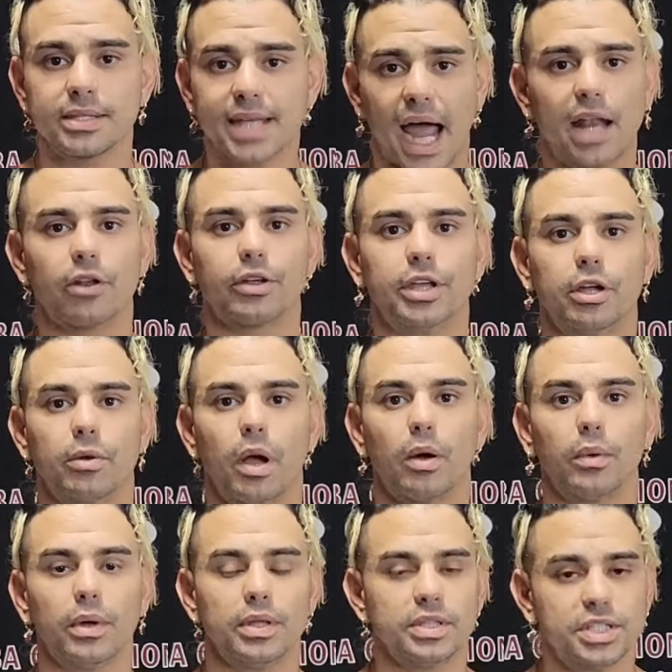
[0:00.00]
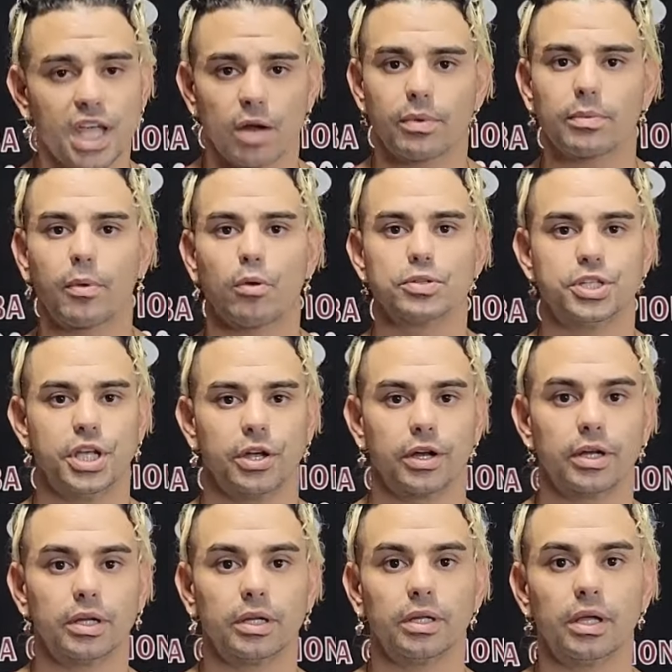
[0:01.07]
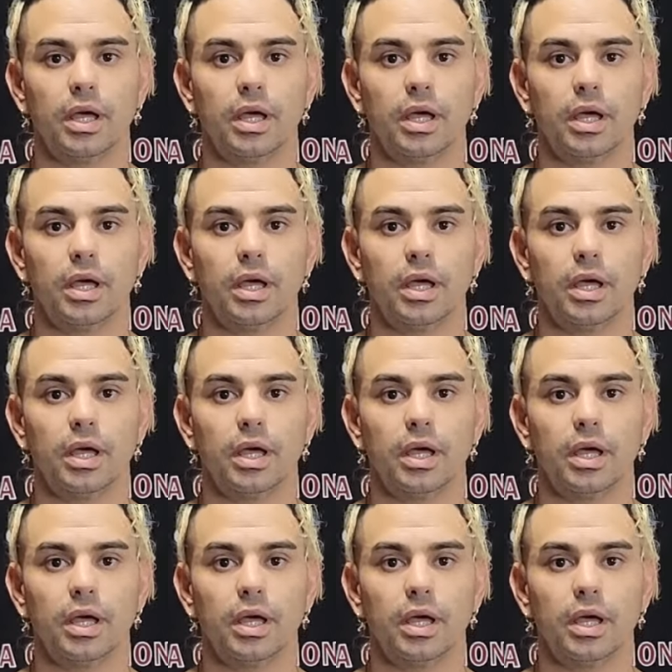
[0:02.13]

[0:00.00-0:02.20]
Tyler Herro, Terry Rozier,